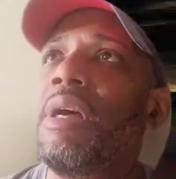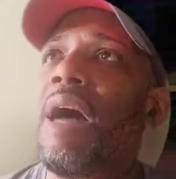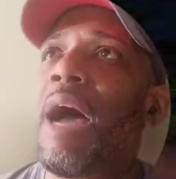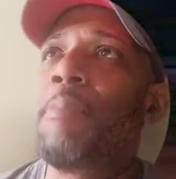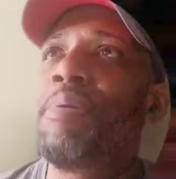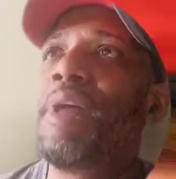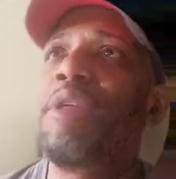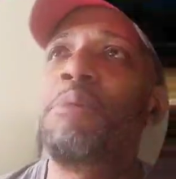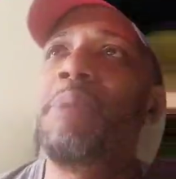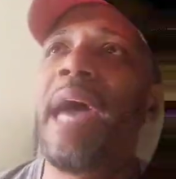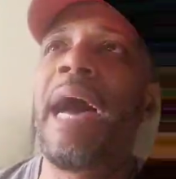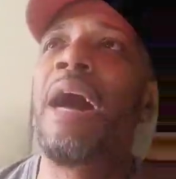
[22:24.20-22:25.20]
I play them
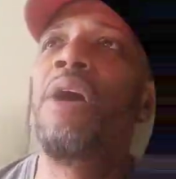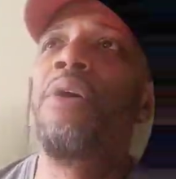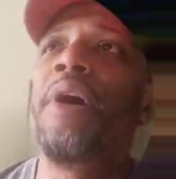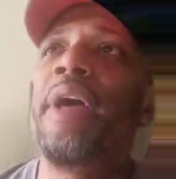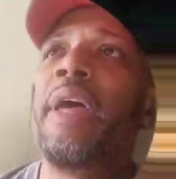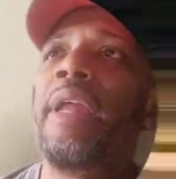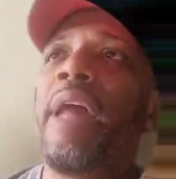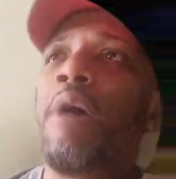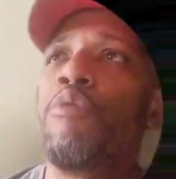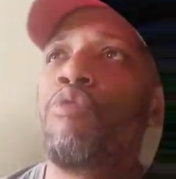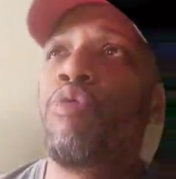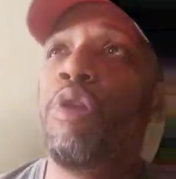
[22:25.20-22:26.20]
now and I
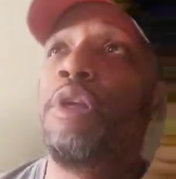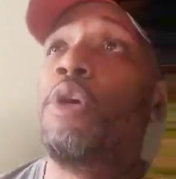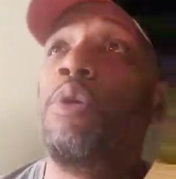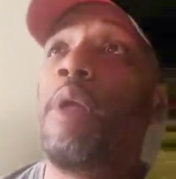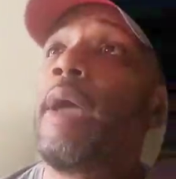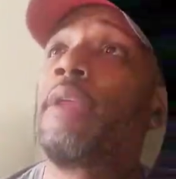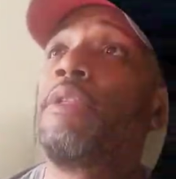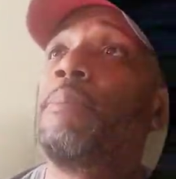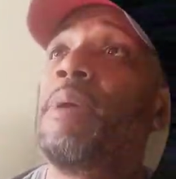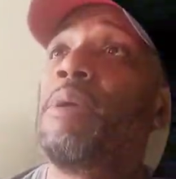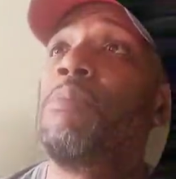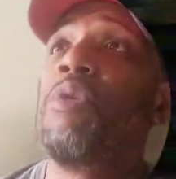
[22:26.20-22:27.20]
really don't like them
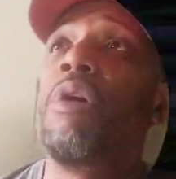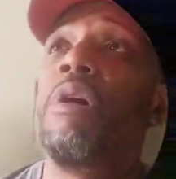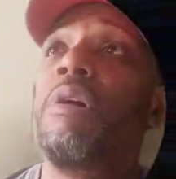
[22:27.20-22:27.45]
anymore.